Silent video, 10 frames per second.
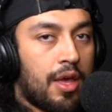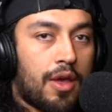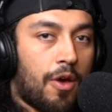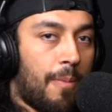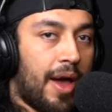
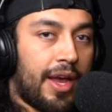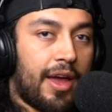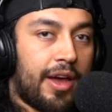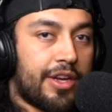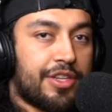Oh, my
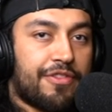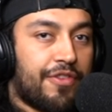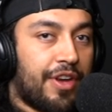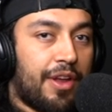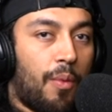gosh. It's
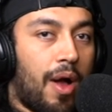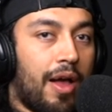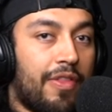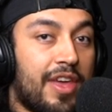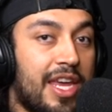freaking
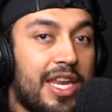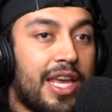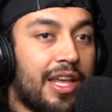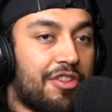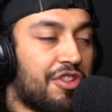wild. The
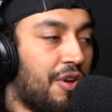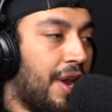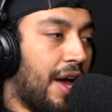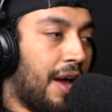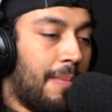ending is so
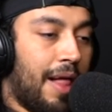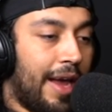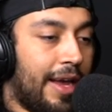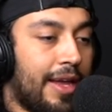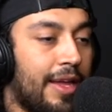dumb.
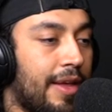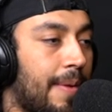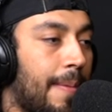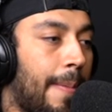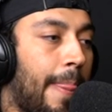Like,
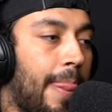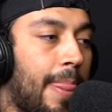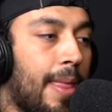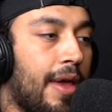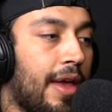
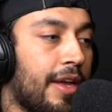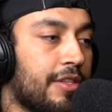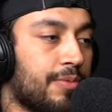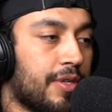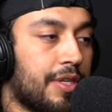
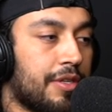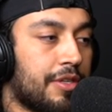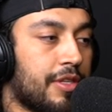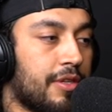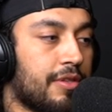it's one of those
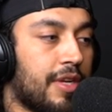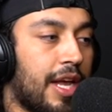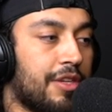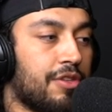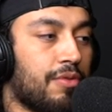shows that
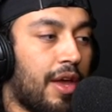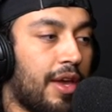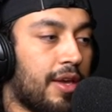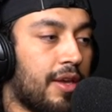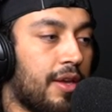has you,
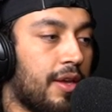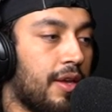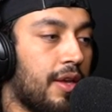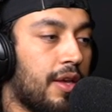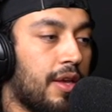like,
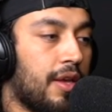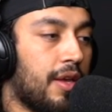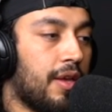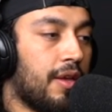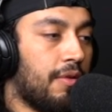
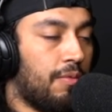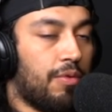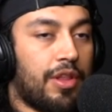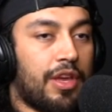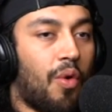
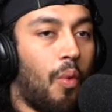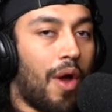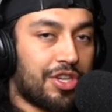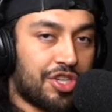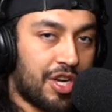really
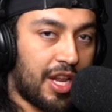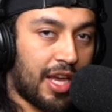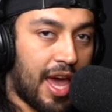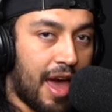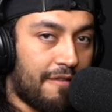
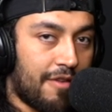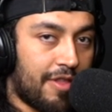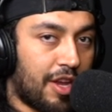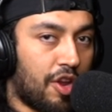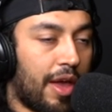questioning
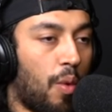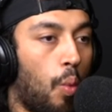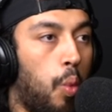everything. You're like,